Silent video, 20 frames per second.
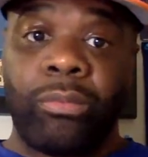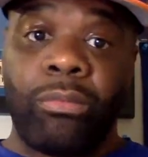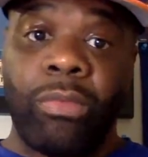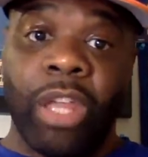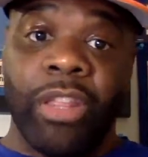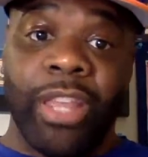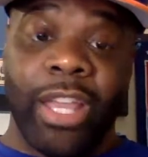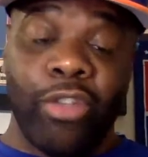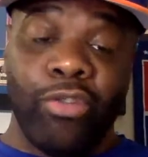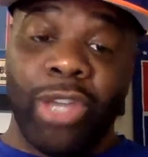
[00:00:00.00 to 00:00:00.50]

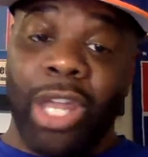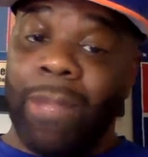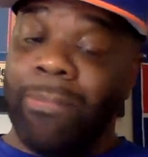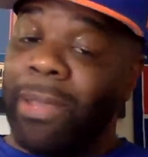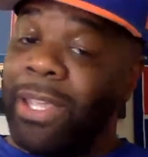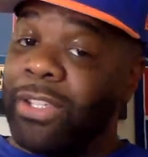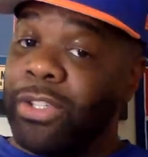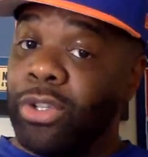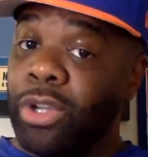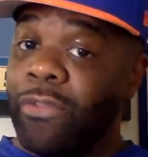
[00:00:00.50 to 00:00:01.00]
And then you got to
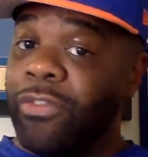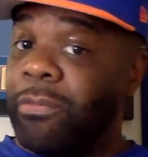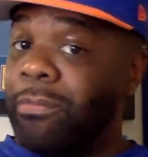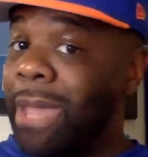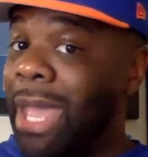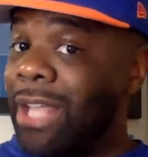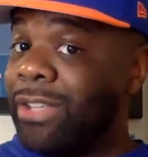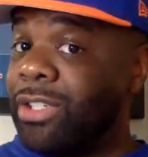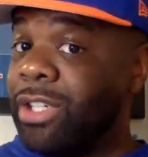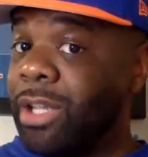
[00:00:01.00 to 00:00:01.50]
base it off a
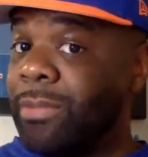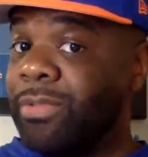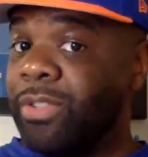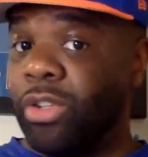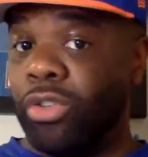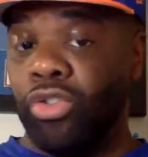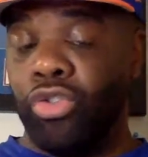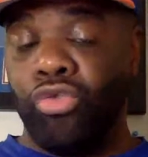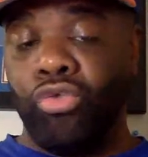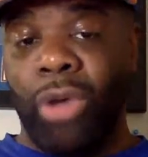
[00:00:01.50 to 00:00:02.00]
matchup. So
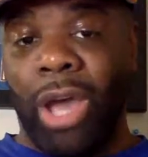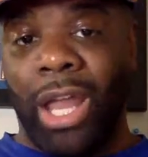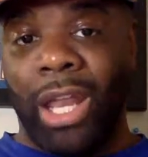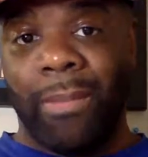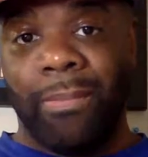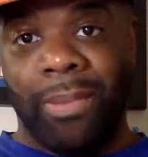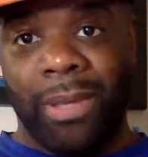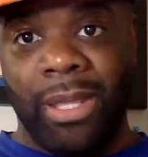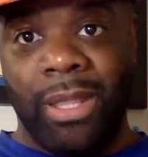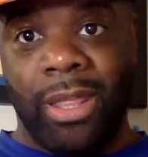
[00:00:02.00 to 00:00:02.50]
you got to
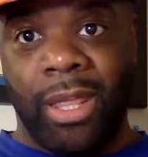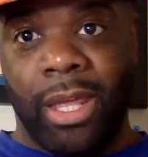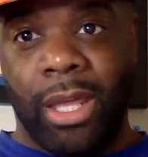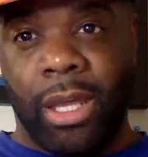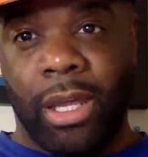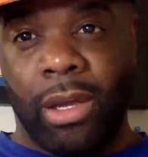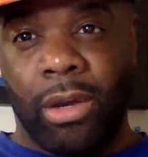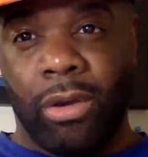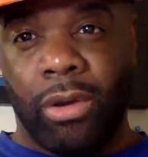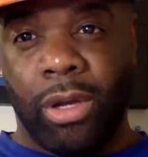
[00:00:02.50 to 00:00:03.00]
be
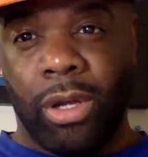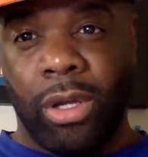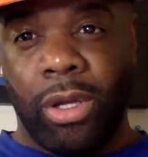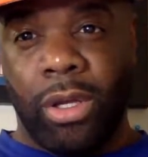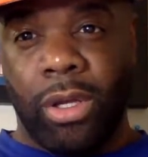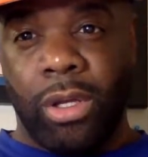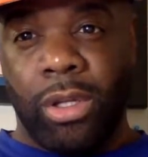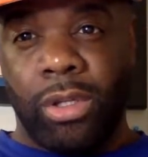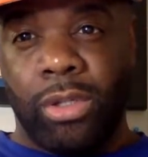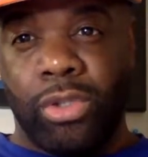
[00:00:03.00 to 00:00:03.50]
there
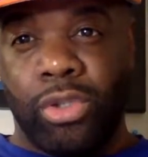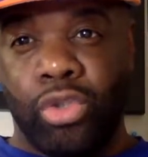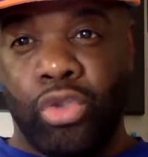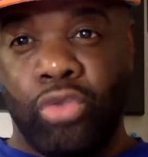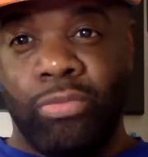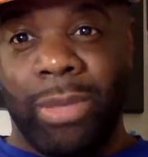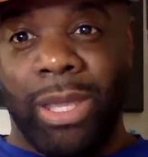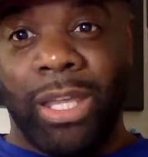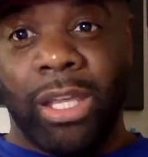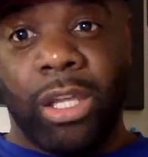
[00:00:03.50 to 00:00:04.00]
to
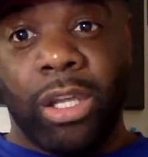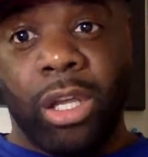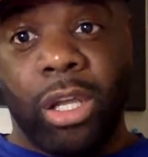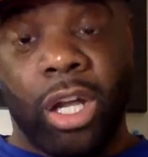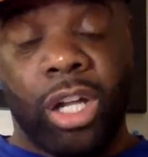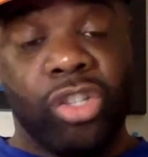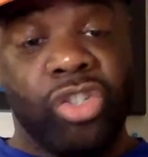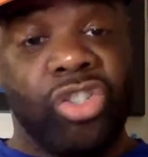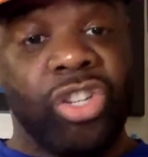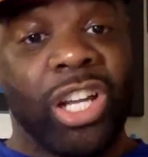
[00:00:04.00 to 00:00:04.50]
make
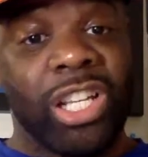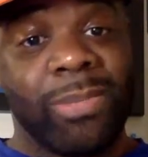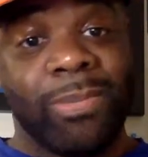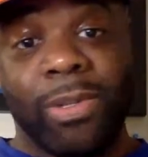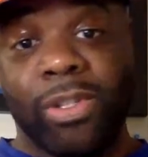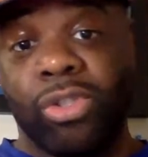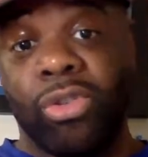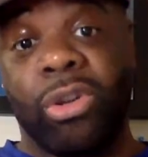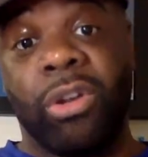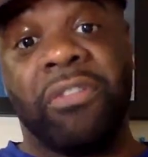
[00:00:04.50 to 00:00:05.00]

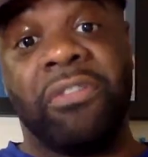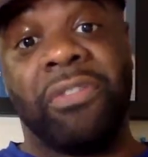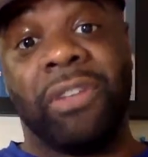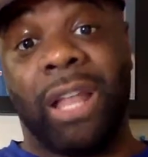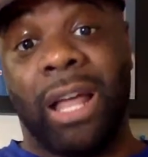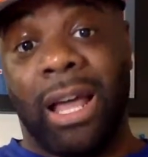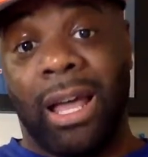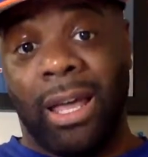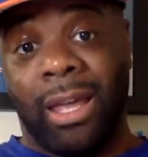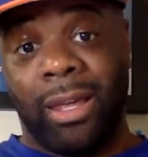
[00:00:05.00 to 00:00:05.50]
adjustments on the
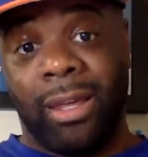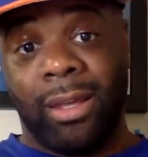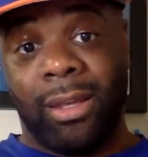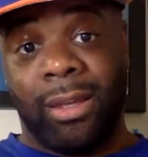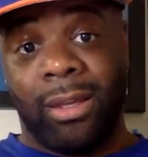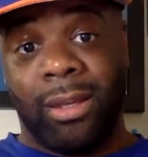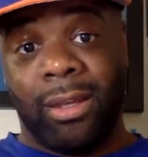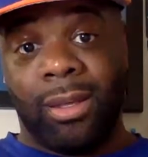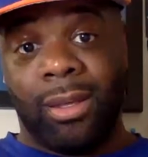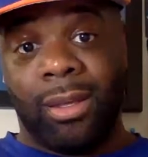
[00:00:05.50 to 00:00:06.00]
fly,
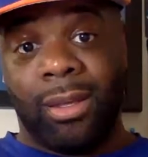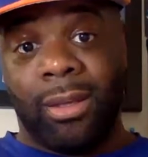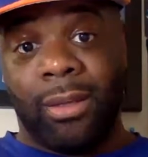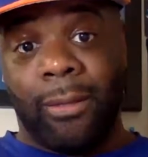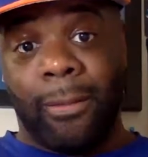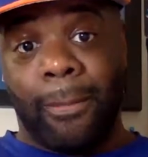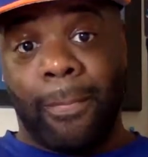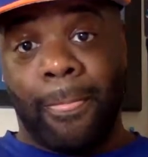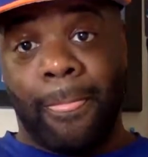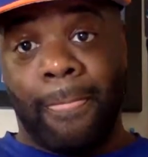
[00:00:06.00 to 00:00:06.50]

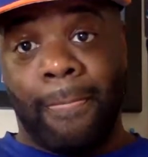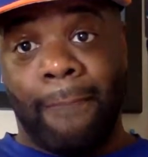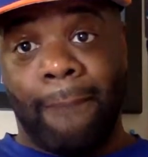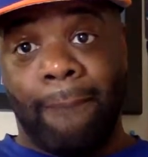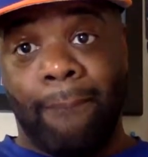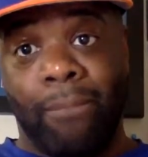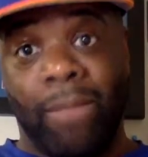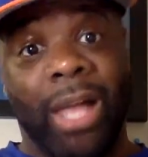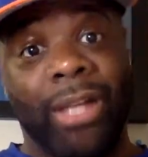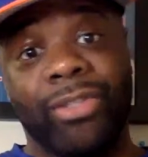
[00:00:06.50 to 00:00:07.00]

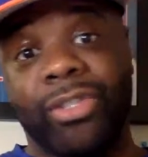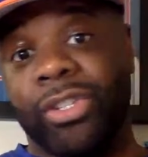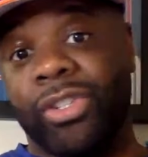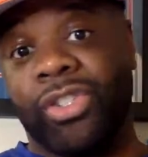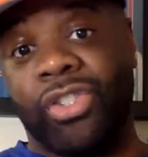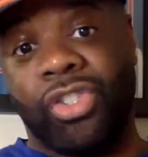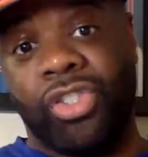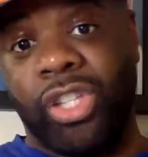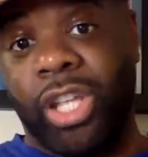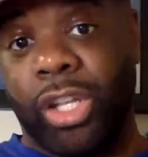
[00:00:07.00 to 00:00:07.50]
not
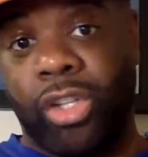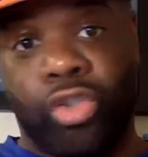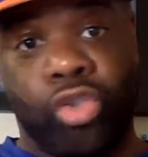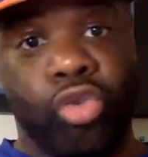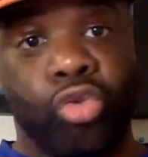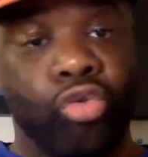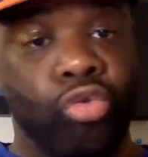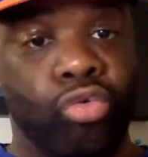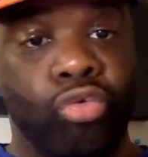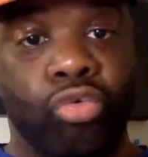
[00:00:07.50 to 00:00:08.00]
just stick
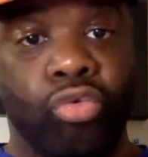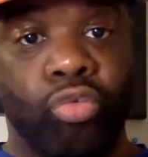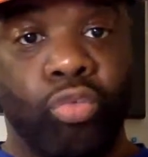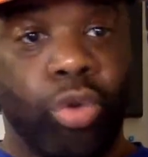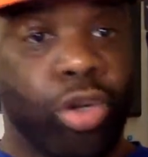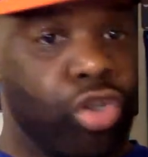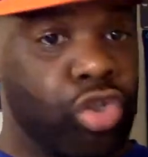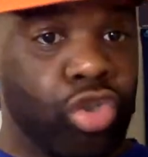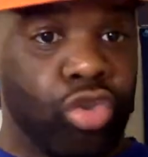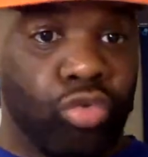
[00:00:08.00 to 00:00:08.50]
to
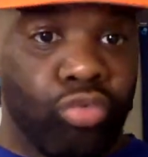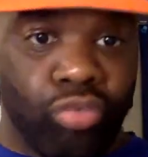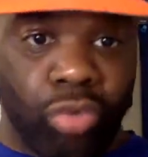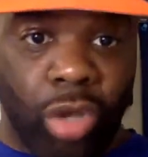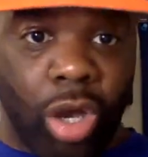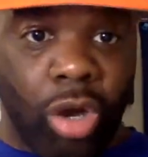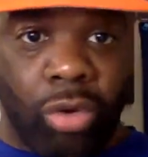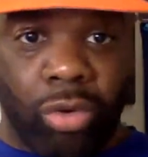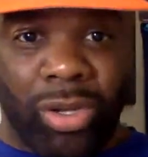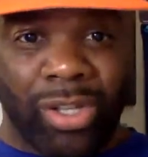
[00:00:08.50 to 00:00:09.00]
what you
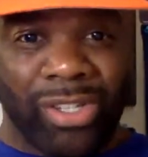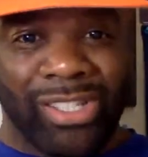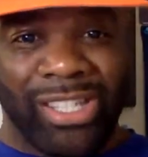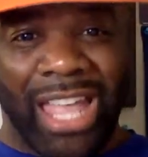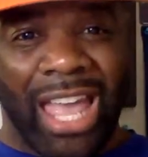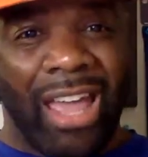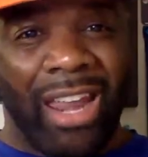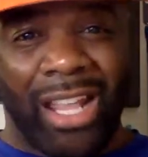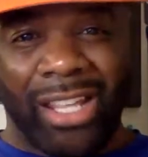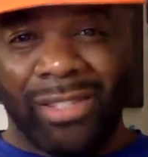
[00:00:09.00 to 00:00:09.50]
know. Because
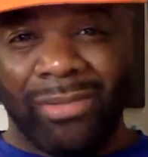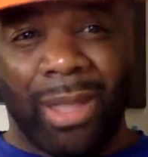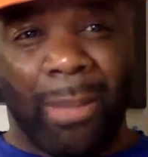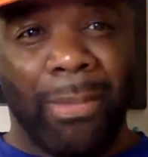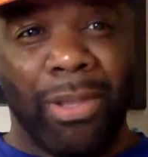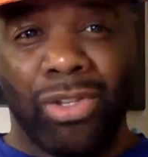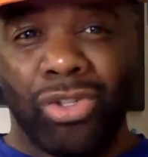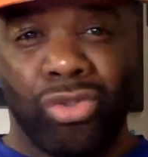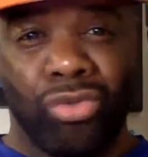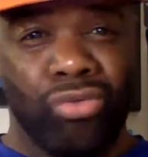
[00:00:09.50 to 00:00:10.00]
now that
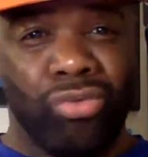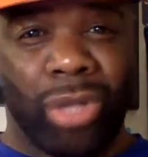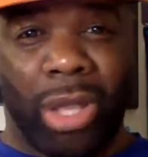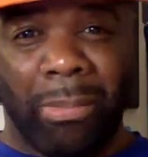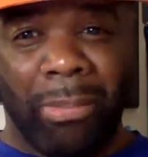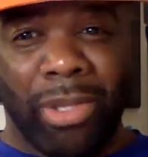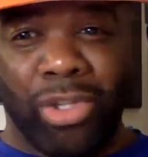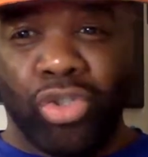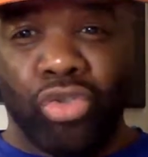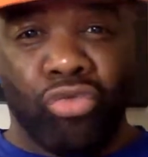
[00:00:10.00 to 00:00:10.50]
makes you
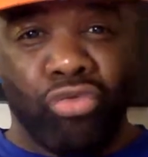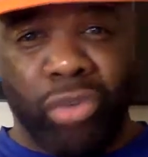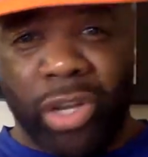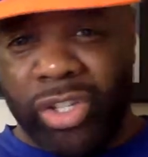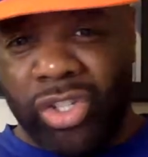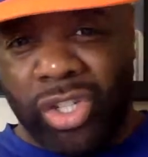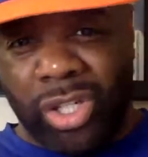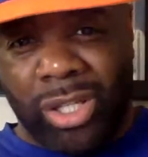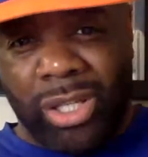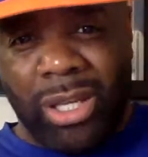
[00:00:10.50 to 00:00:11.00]

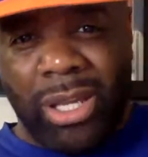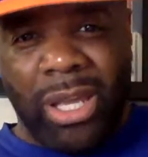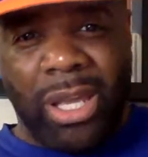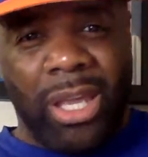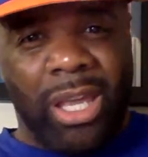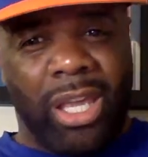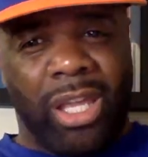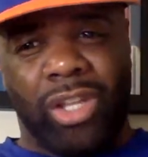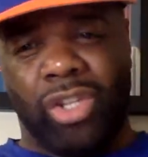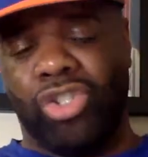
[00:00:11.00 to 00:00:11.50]
rigid,
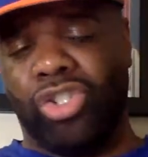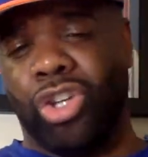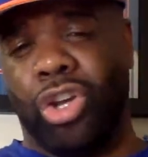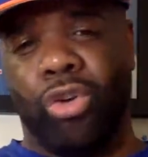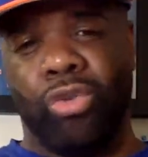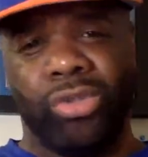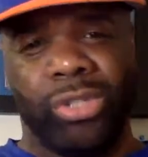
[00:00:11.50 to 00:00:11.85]
and it shows